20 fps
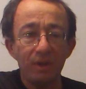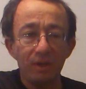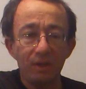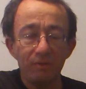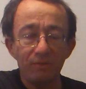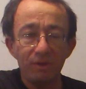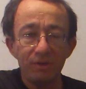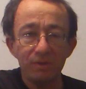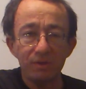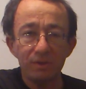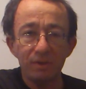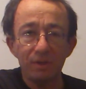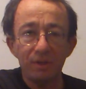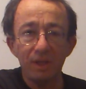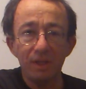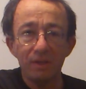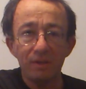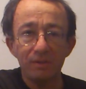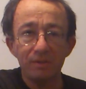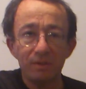which is the
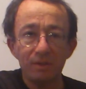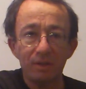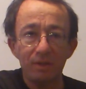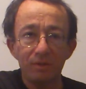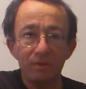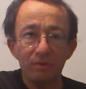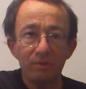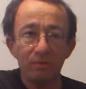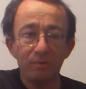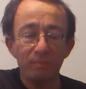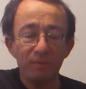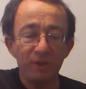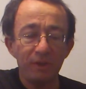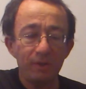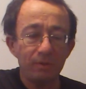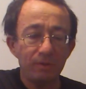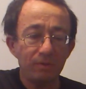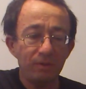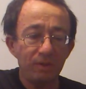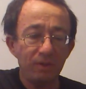latest cartoon based
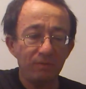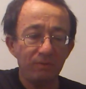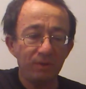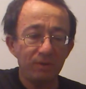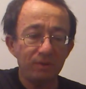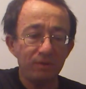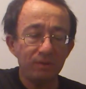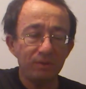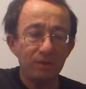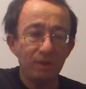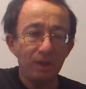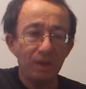on the Avengers.